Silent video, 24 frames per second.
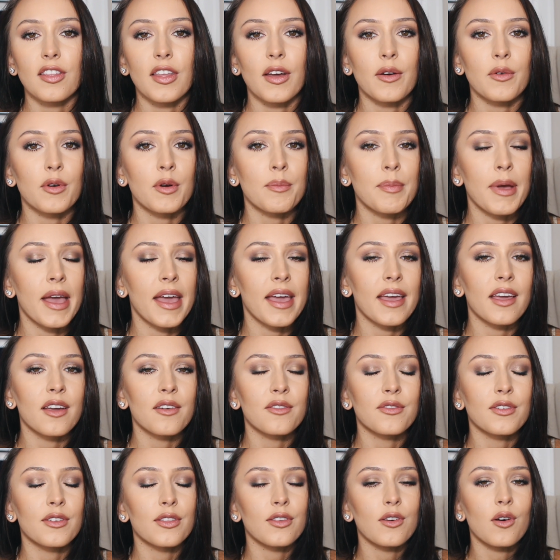that were paying
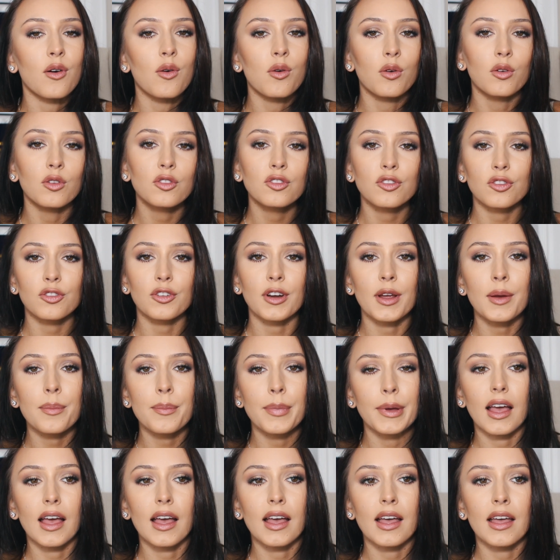for the whole trip,
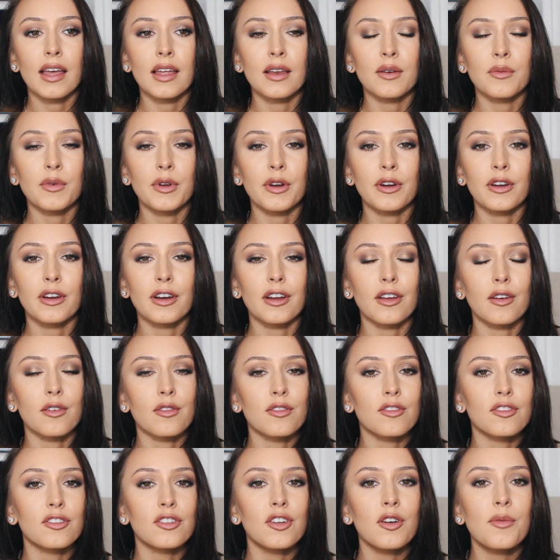and we were gonna go
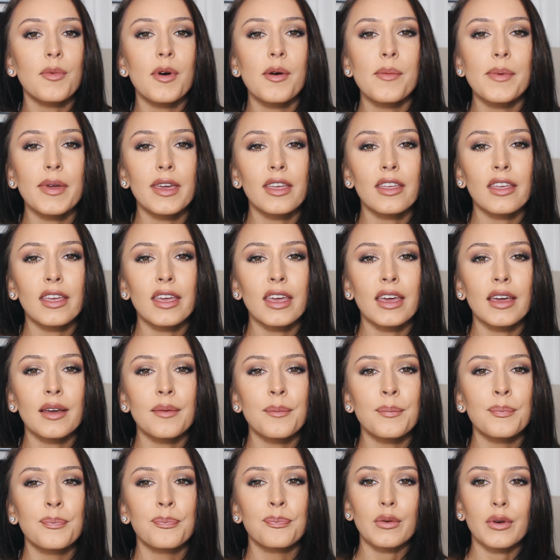
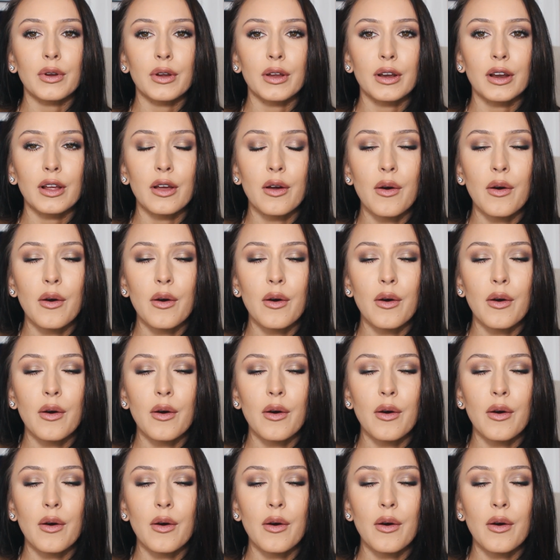snowmobiling, we were gonna